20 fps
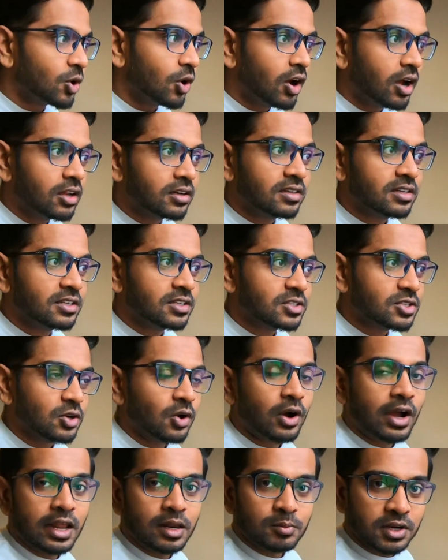so on.
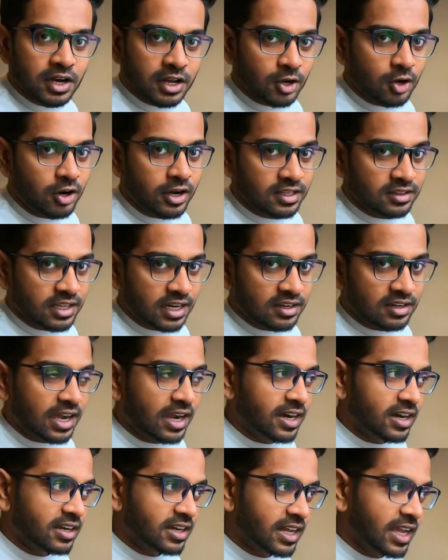So I'll be recording the
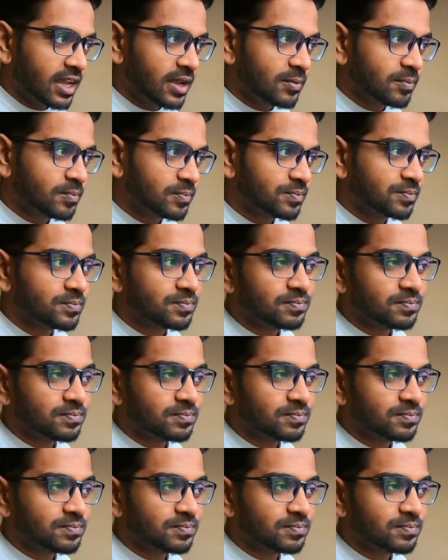entire day.